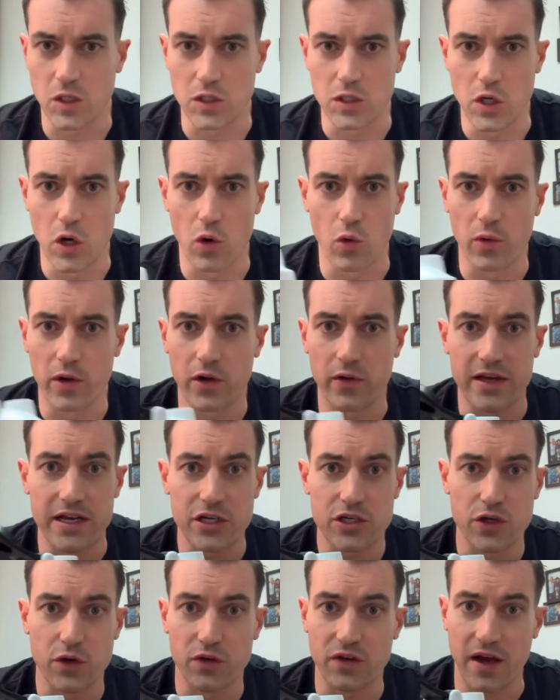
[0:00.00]
No real
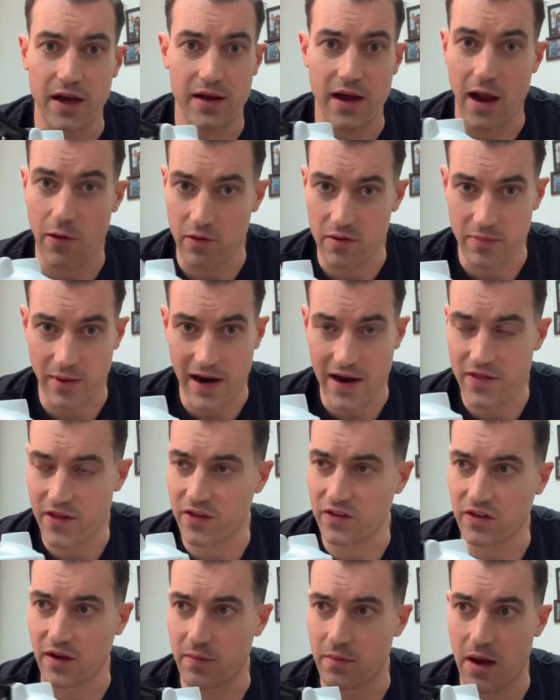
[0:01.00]
issues. I would buy
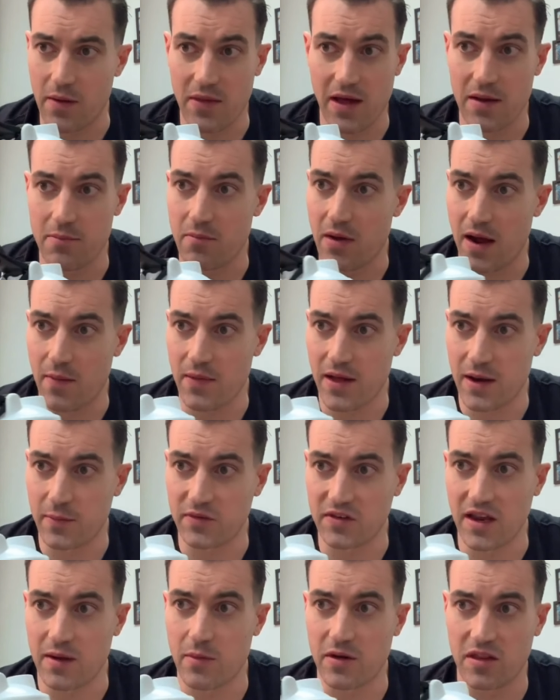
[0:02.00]
this. I'm not
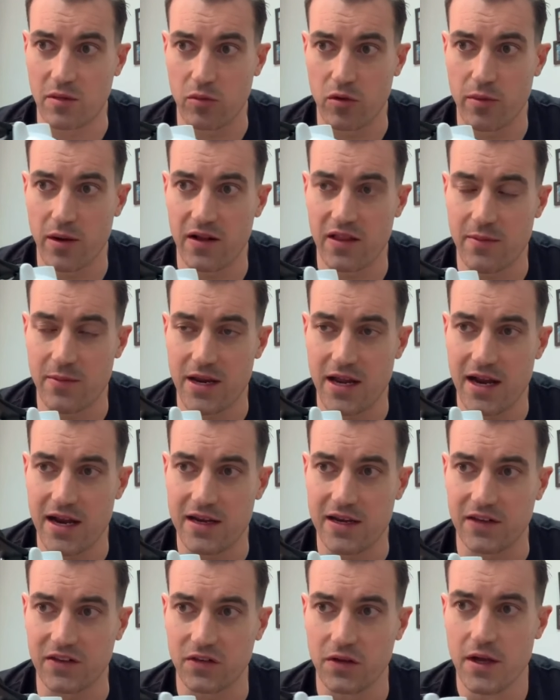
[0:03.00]
upset about the blueberry
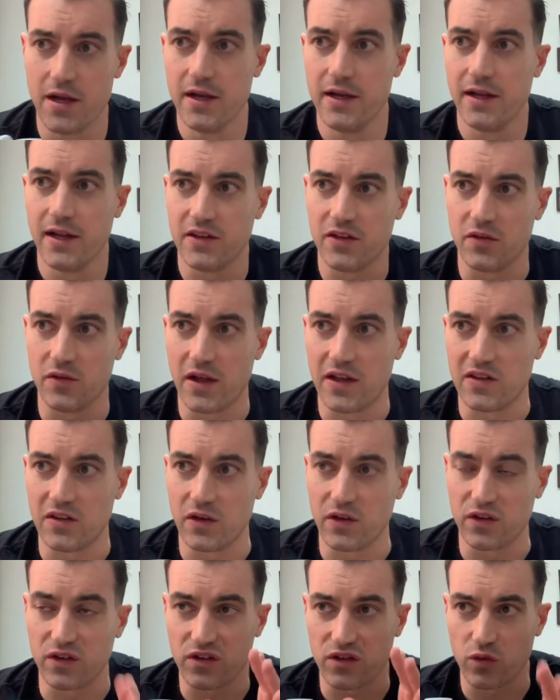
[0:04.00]
lemonade. It's
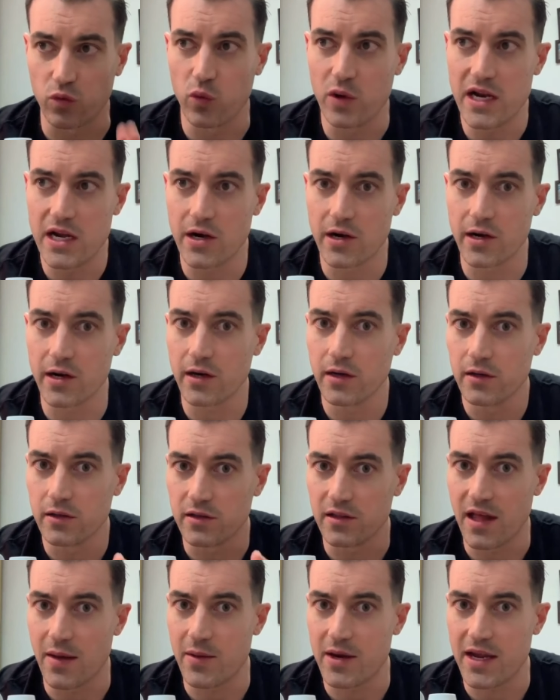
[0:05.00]
a sweeter
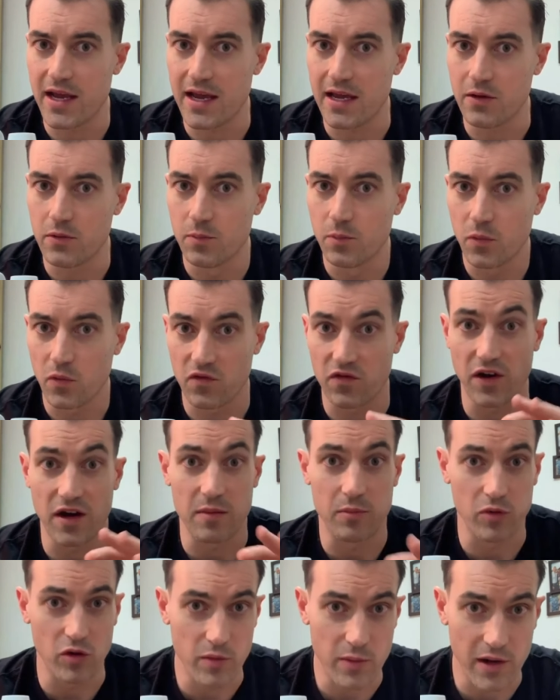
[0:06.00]
lemonade,
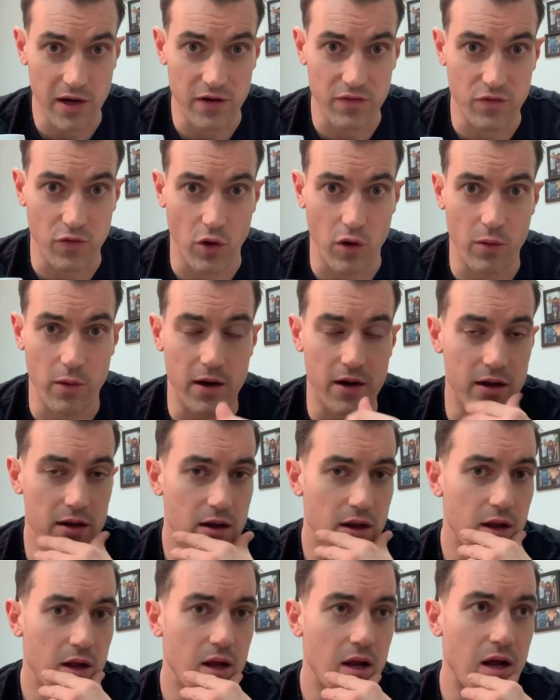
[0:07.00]
very blueberry forward,
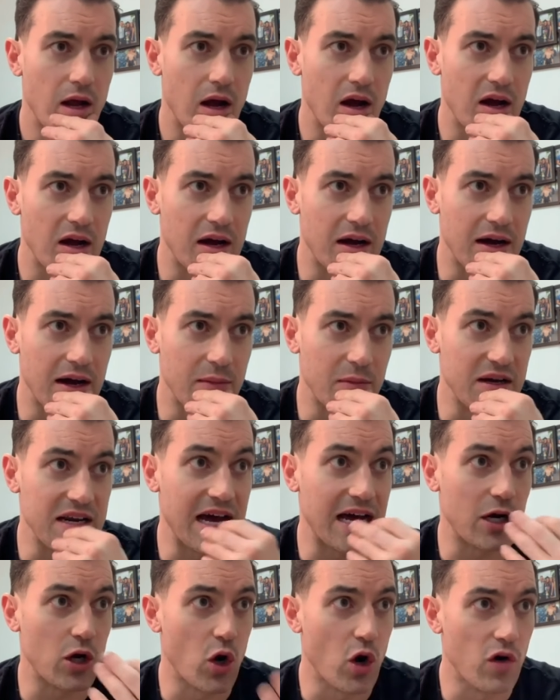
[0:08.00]
but
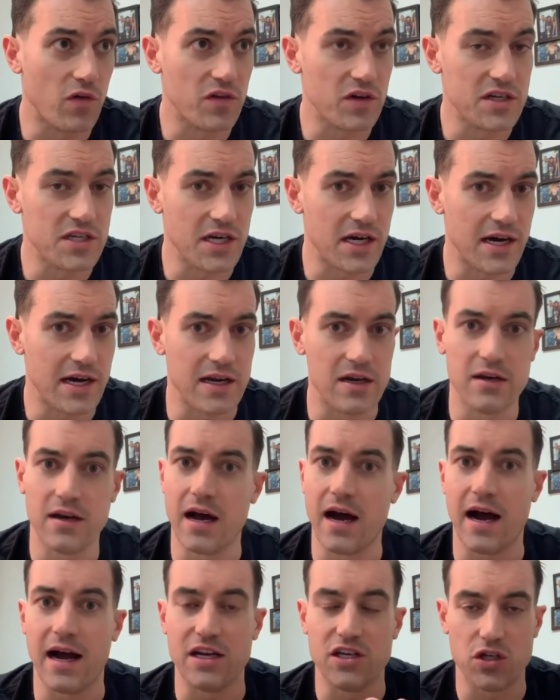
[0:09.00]
not overdone.
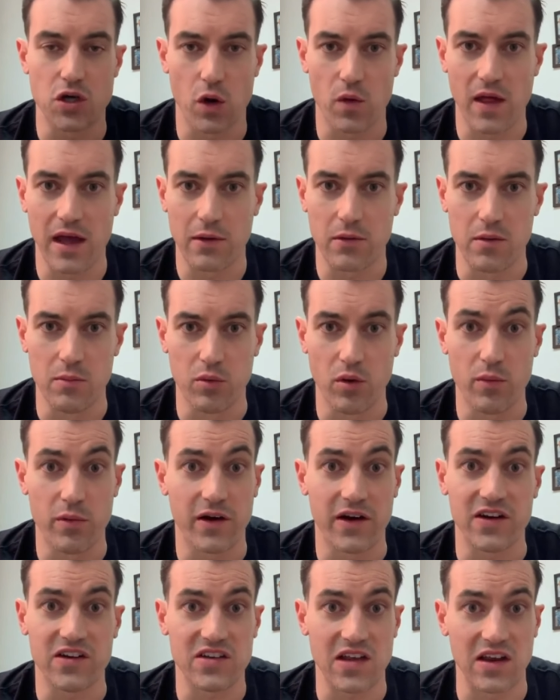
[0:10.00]
I don't like when
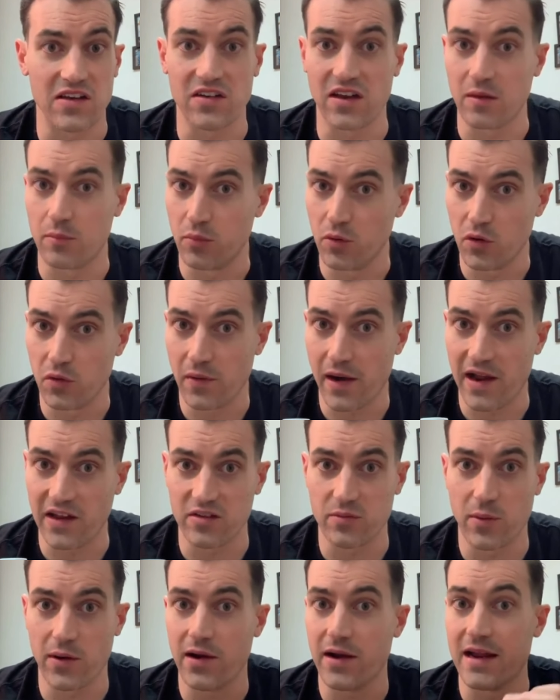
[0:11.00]
blueberries taste like blue
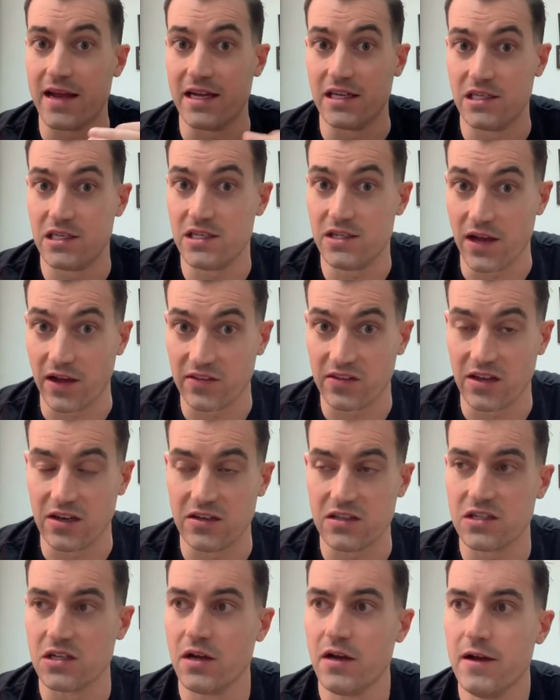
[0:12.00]
raspberry. It
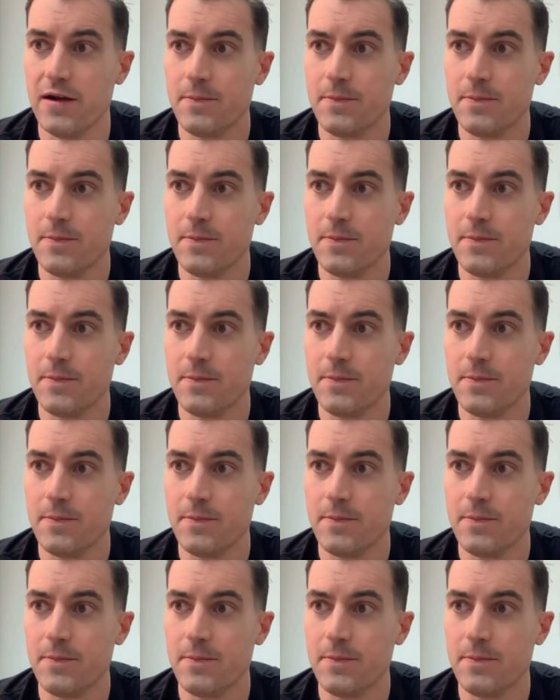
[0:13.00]
doesn't.